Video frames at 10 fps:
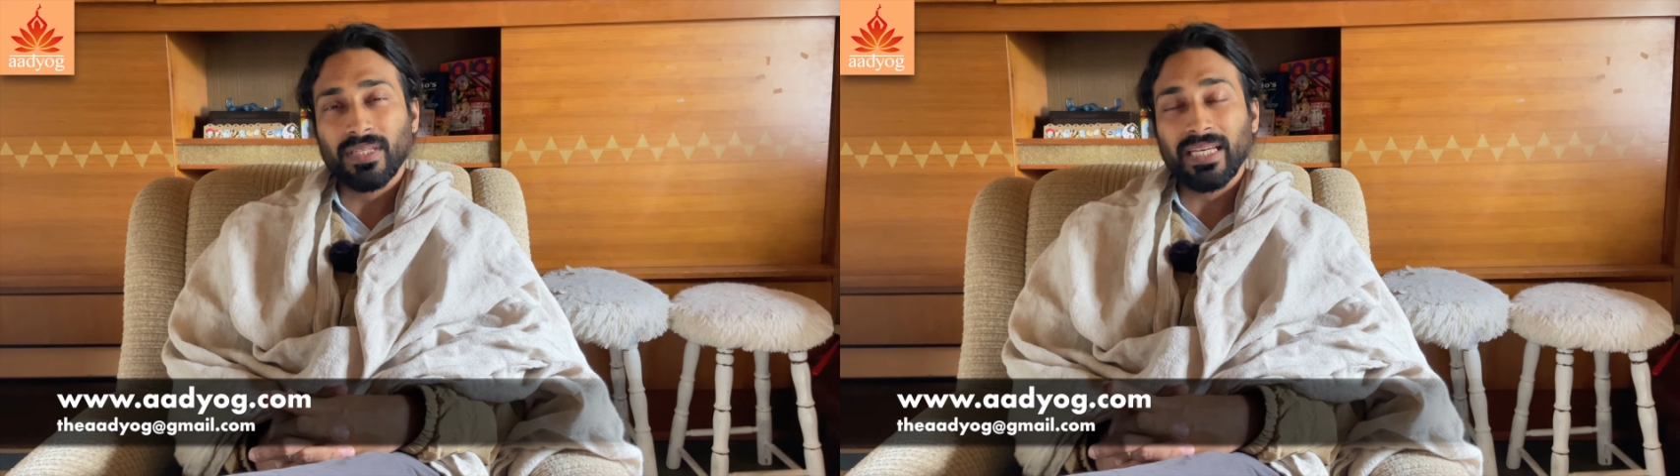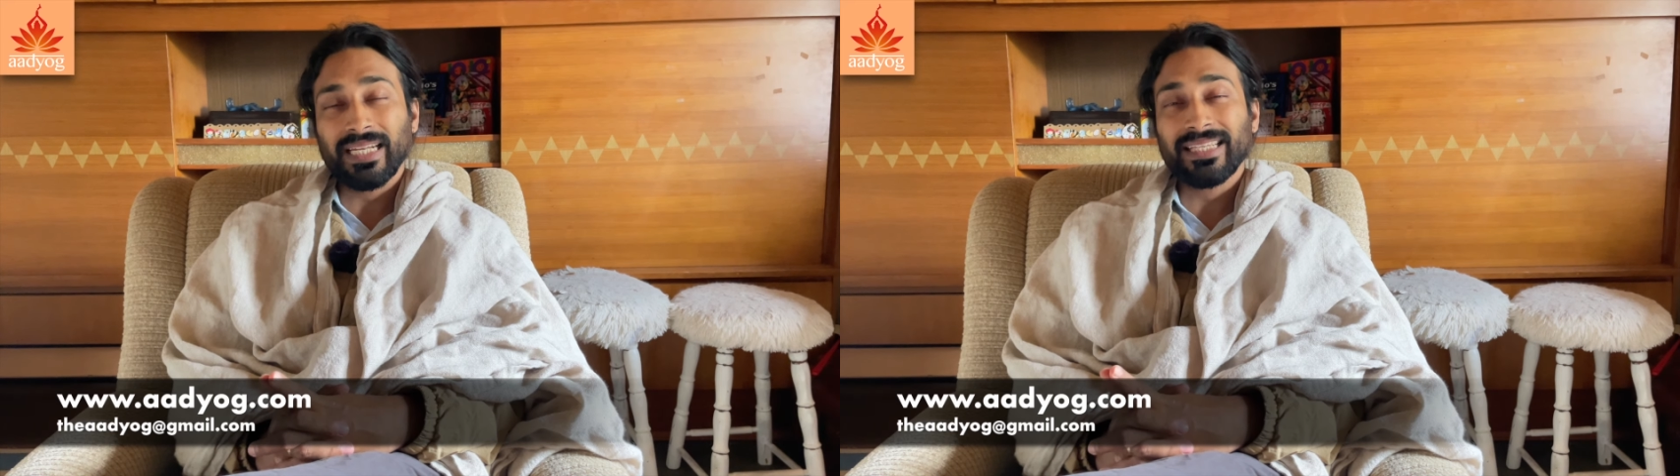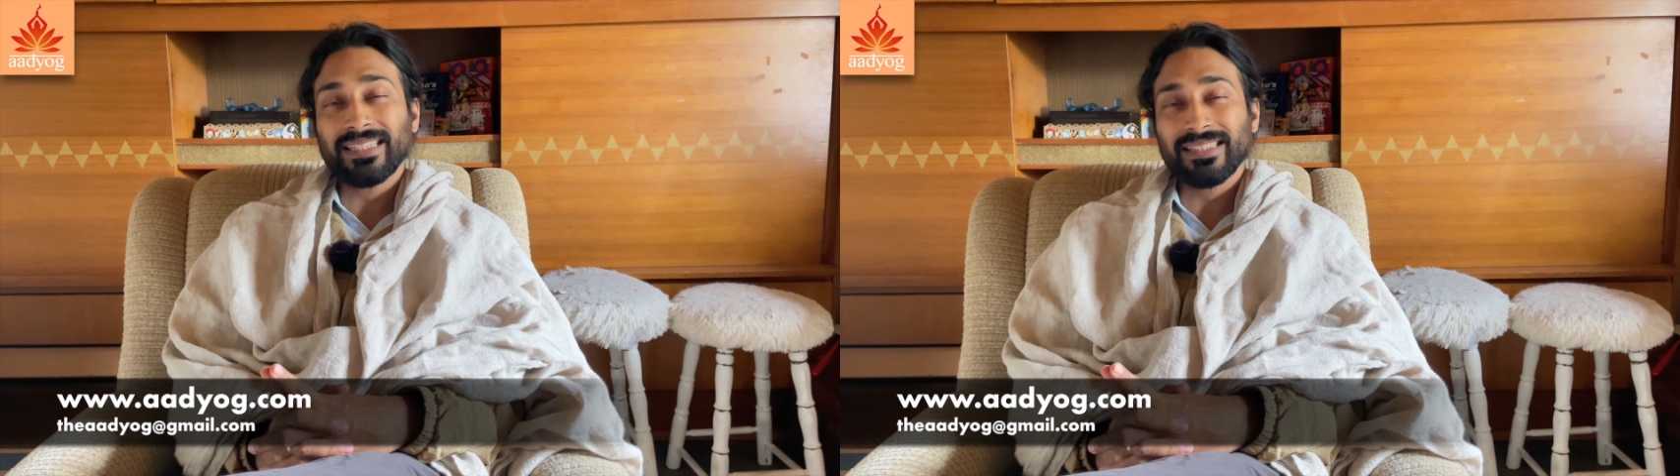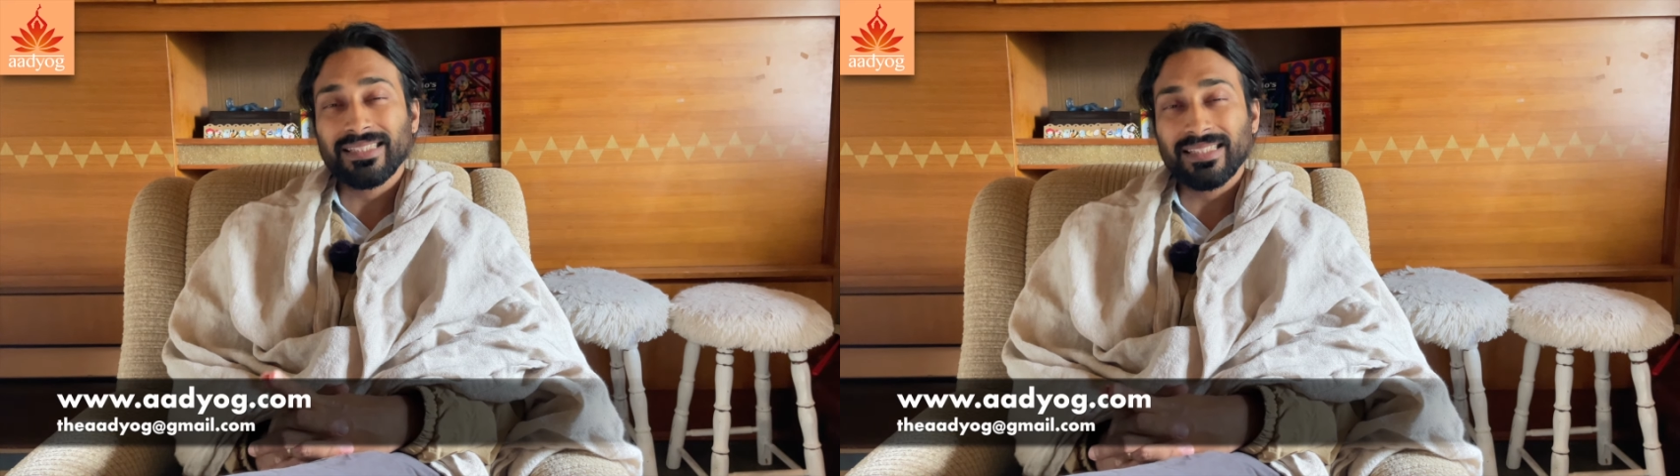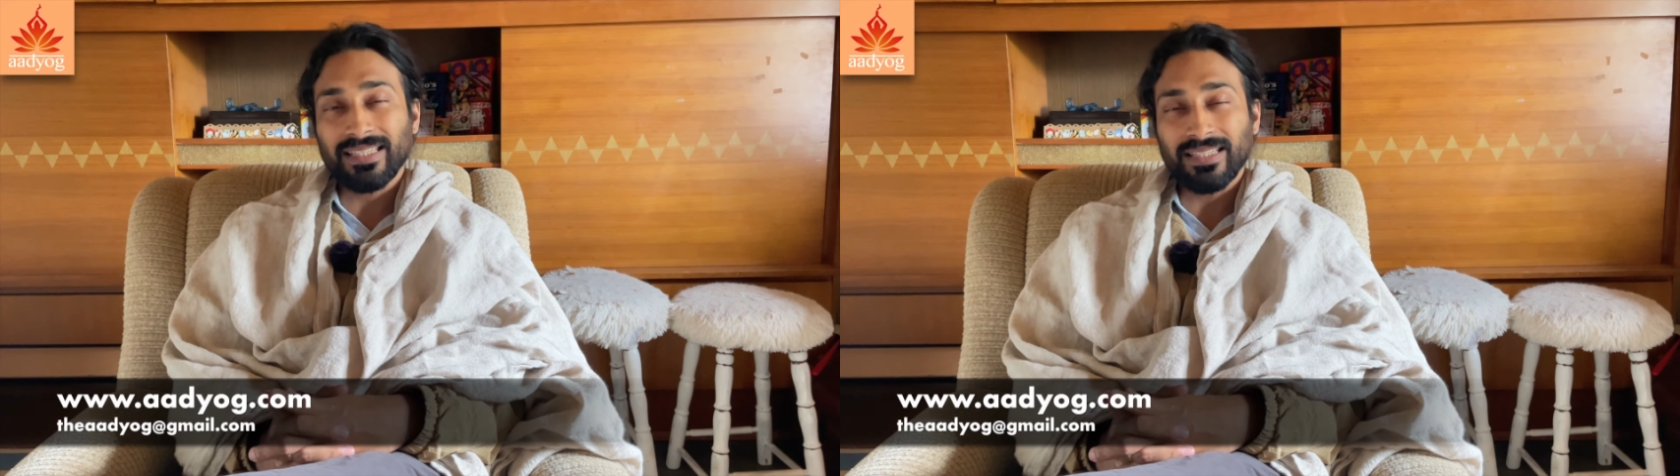and I can
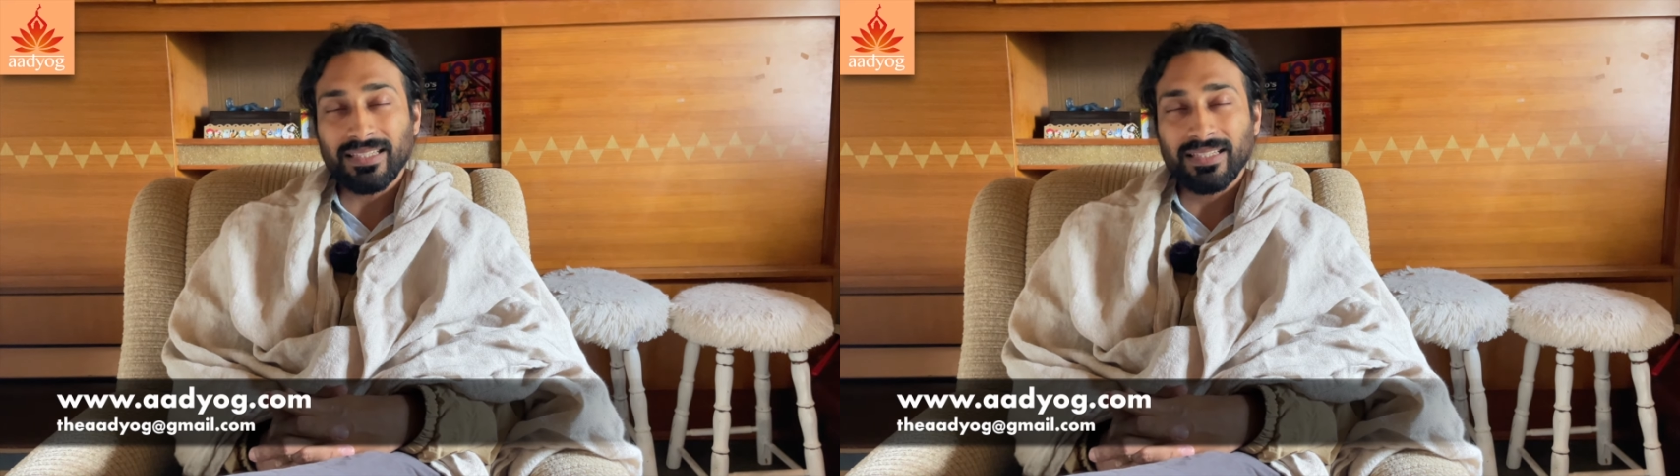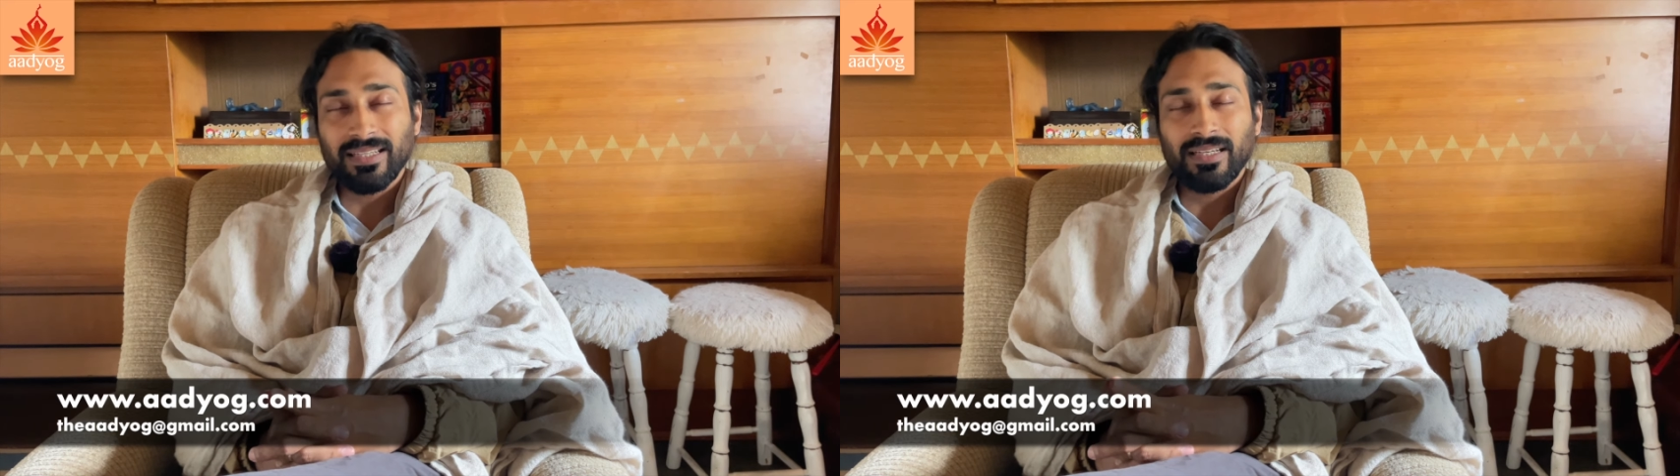see